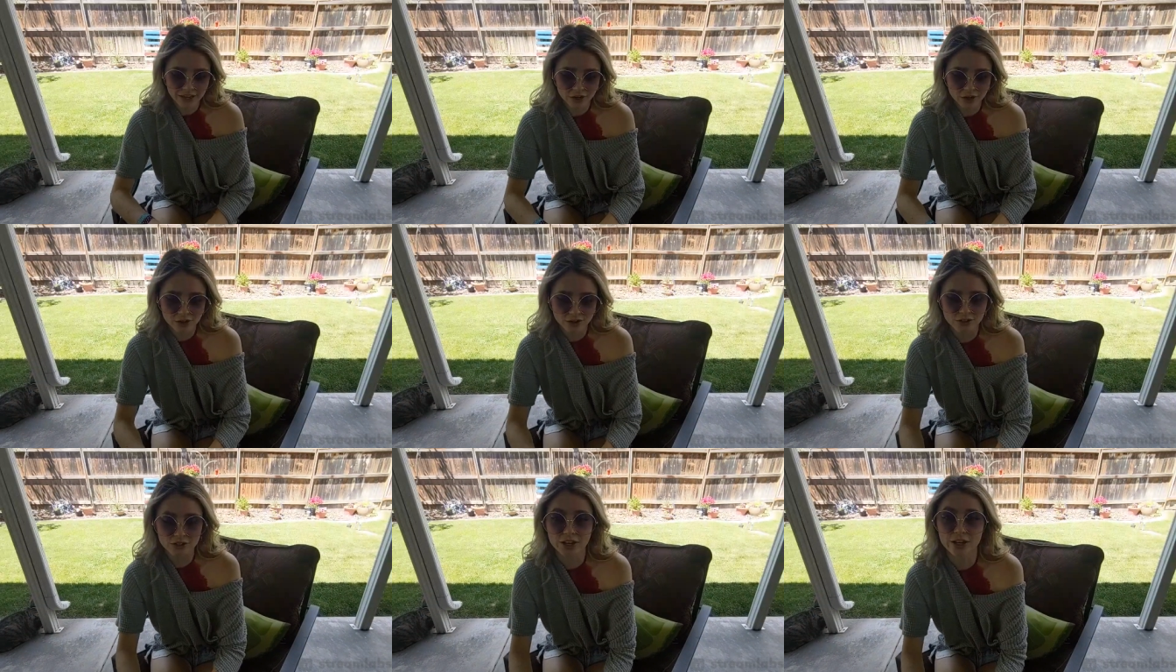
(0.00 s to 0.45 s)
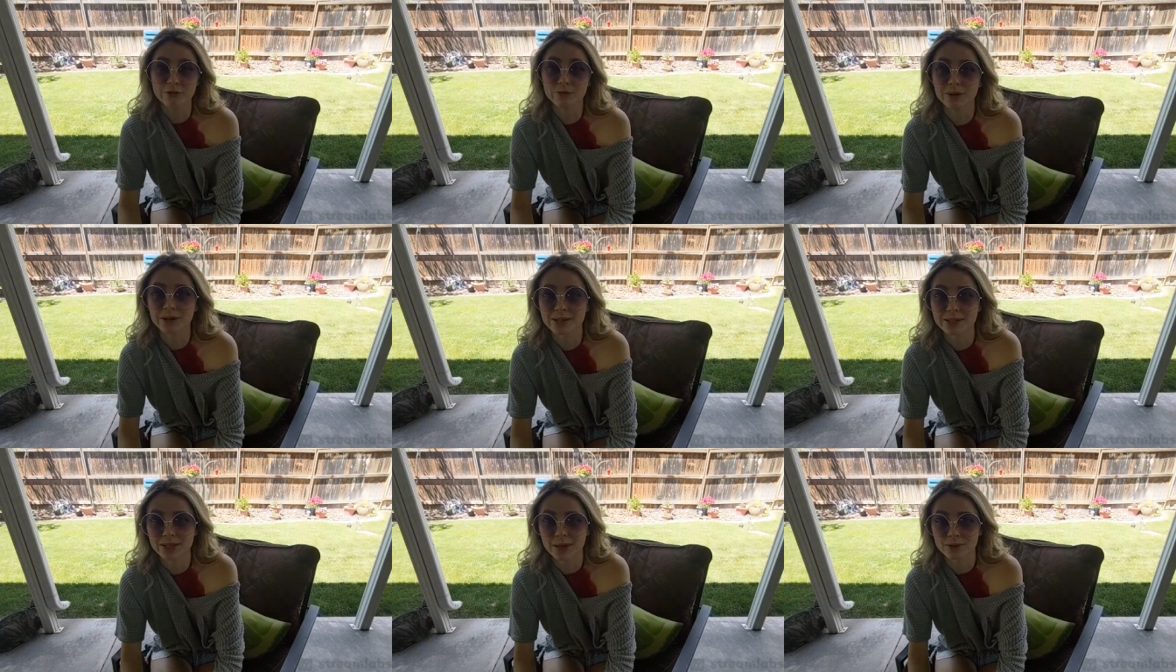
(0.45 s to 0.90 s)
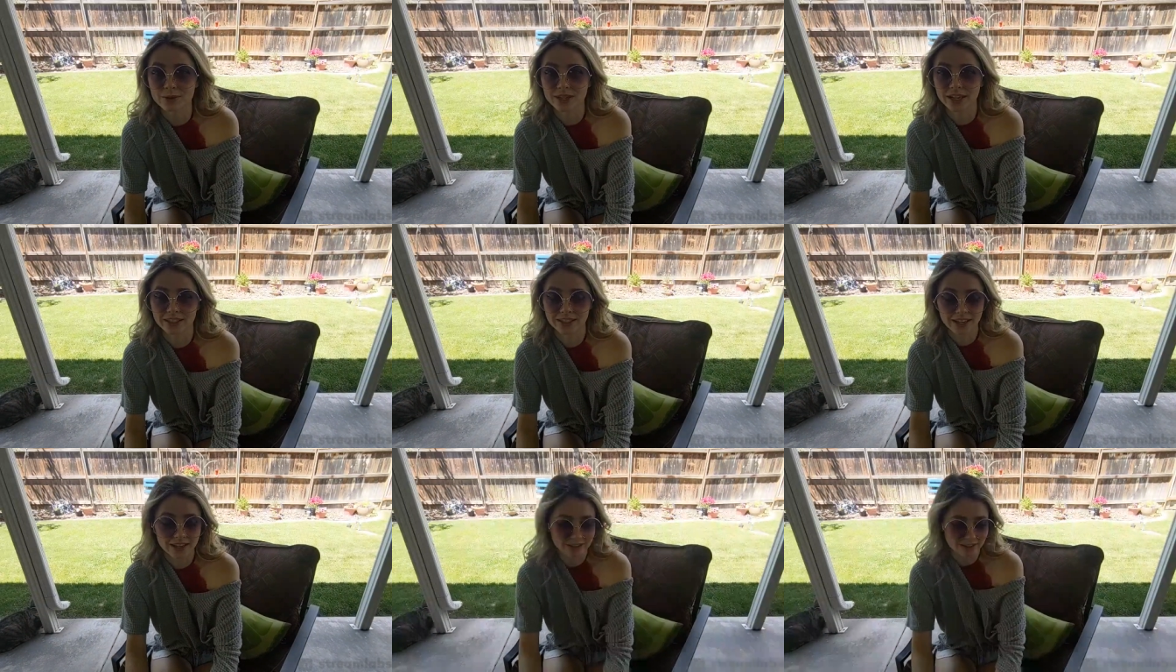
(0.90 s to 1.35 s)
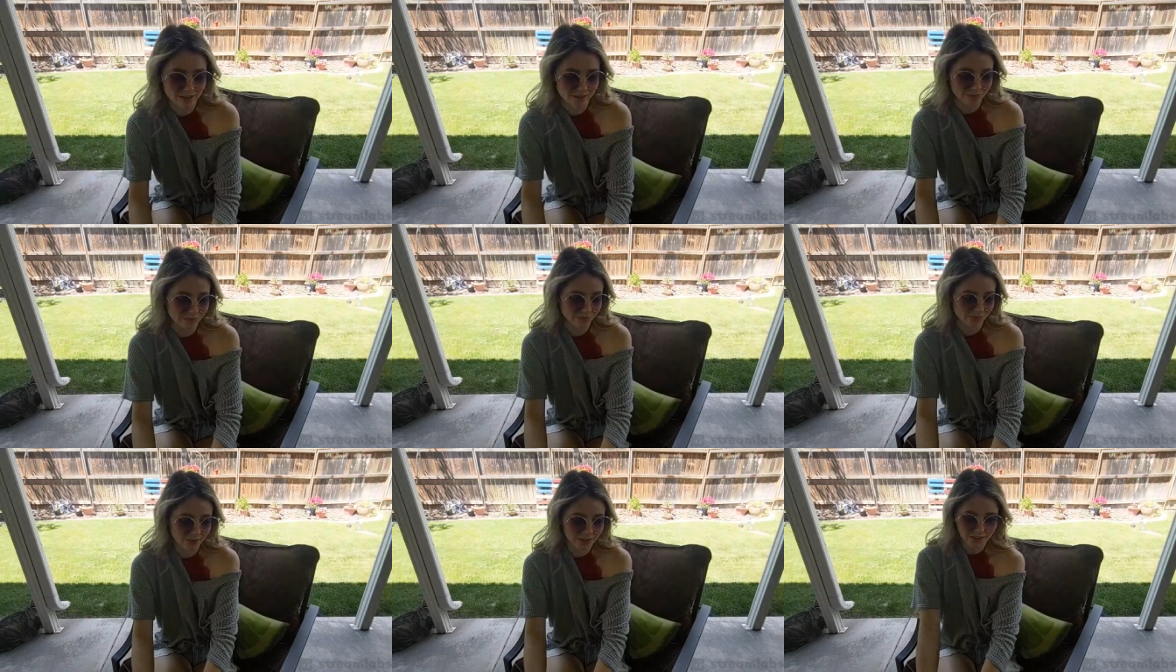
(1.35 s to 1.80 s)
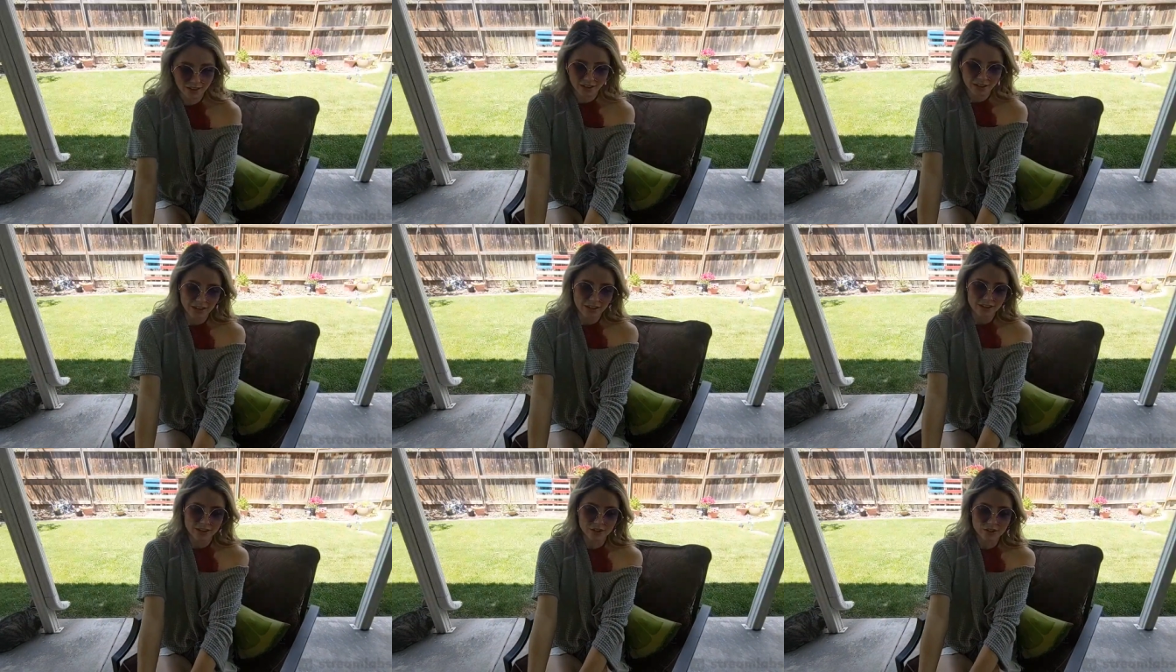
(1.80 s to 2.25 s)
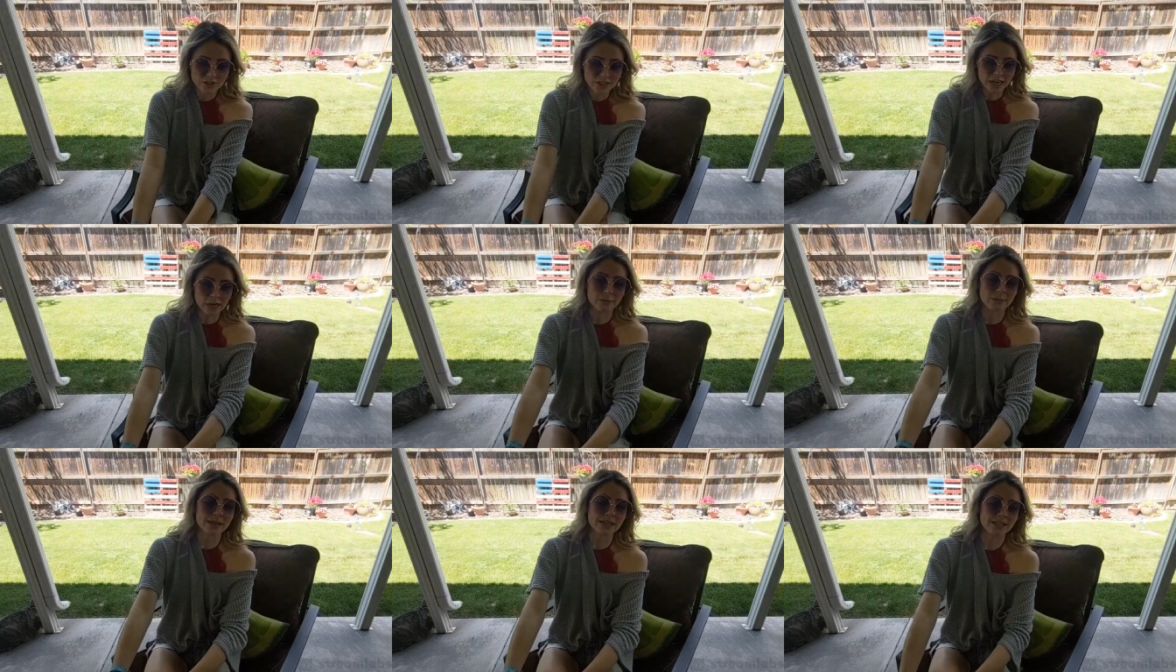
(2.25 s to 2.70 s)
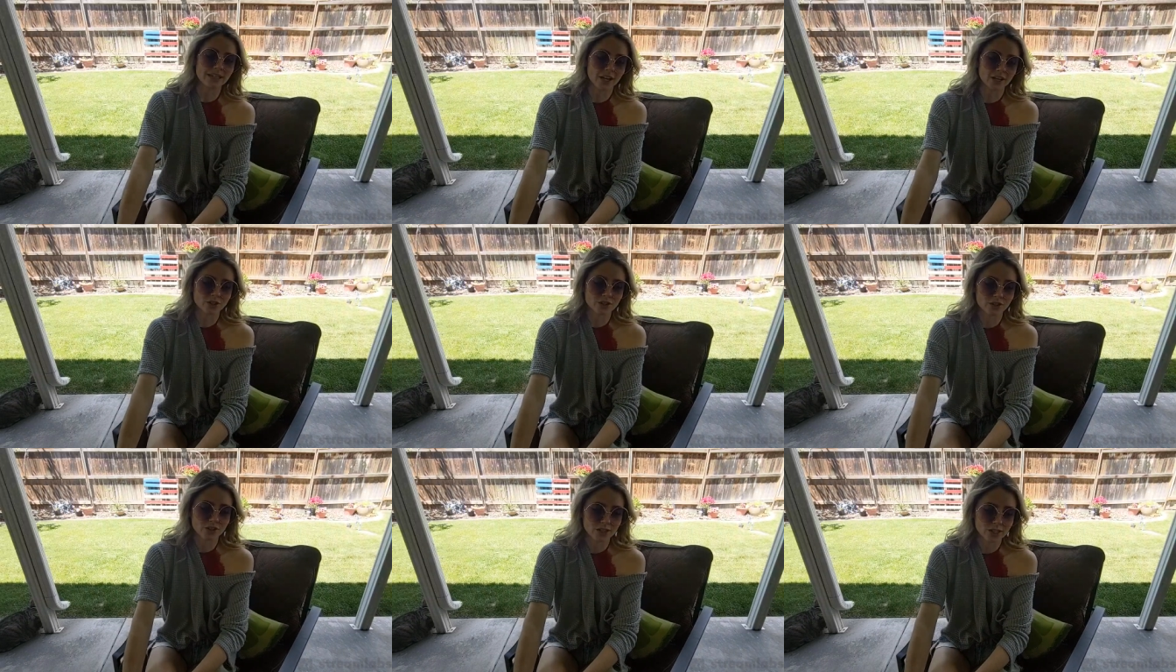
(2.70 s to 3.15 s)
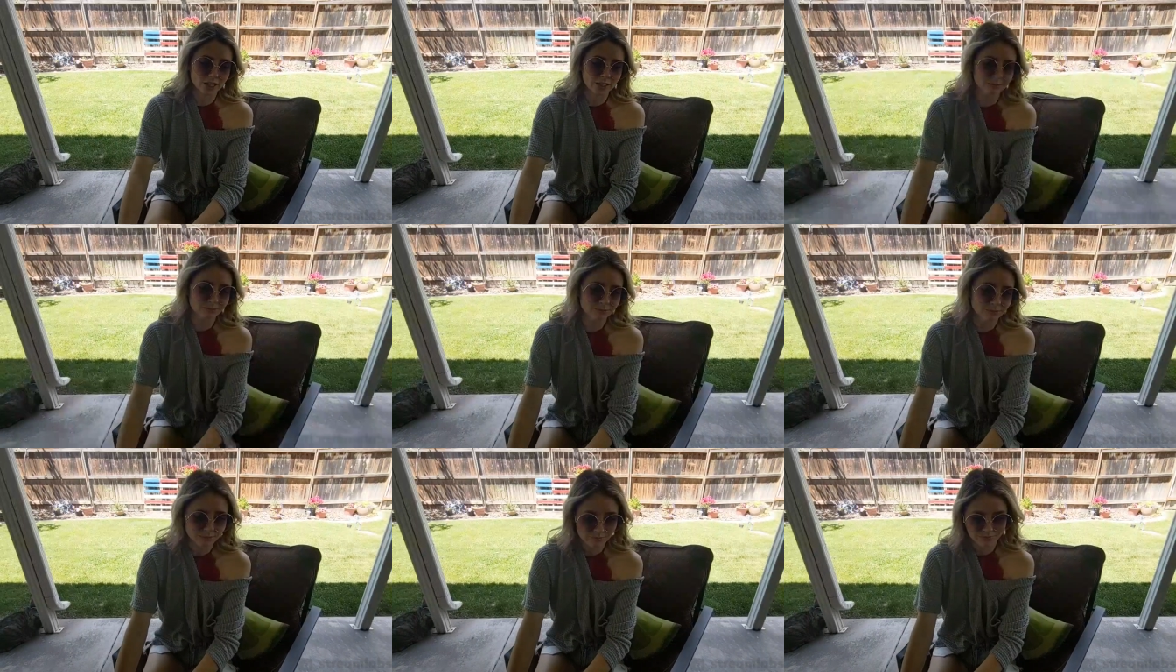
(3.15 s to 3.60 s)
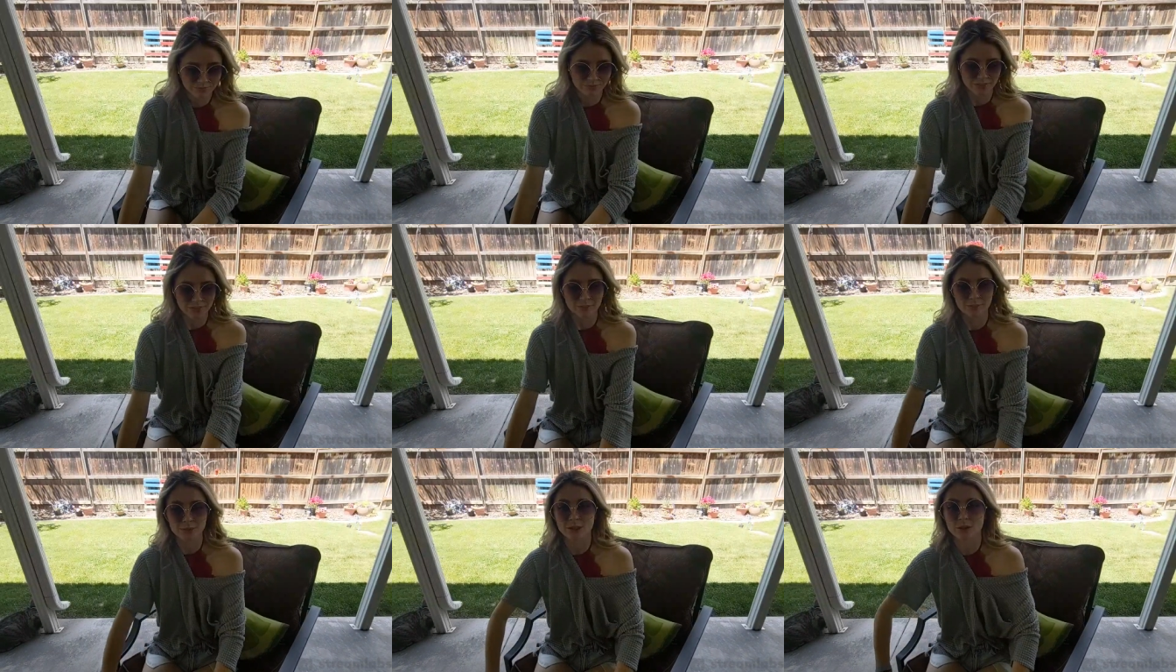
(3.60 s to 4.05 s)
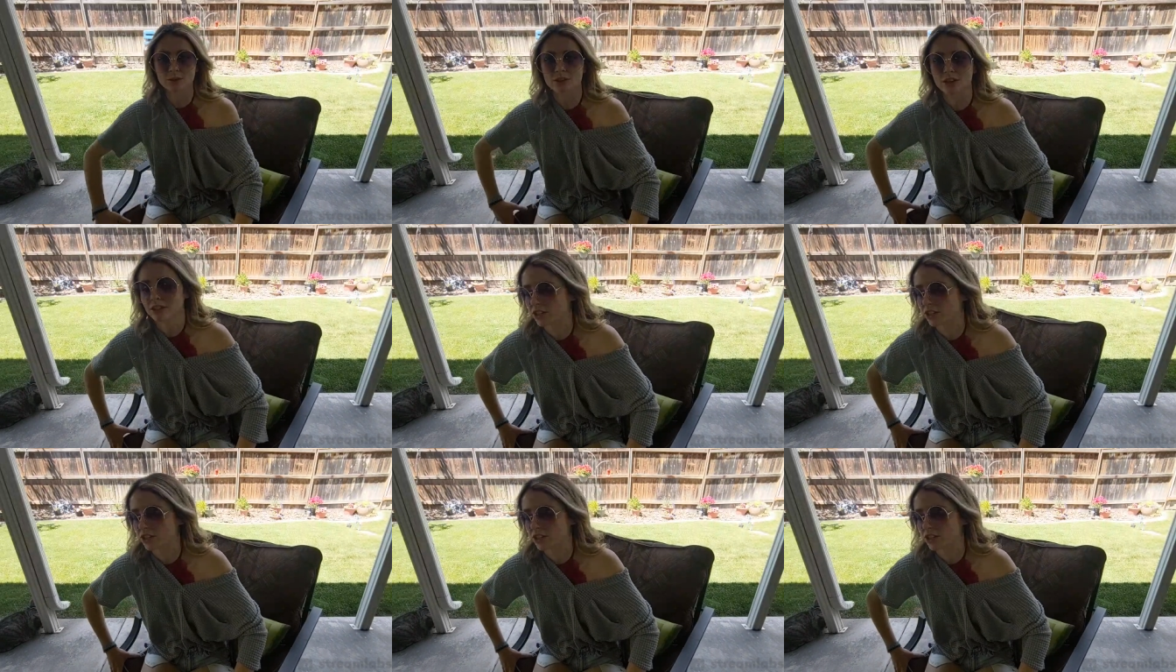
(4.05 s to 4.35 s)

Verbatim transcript: There are sunrays outside, yes. Do you dare me to touch the sun? I'm gonna go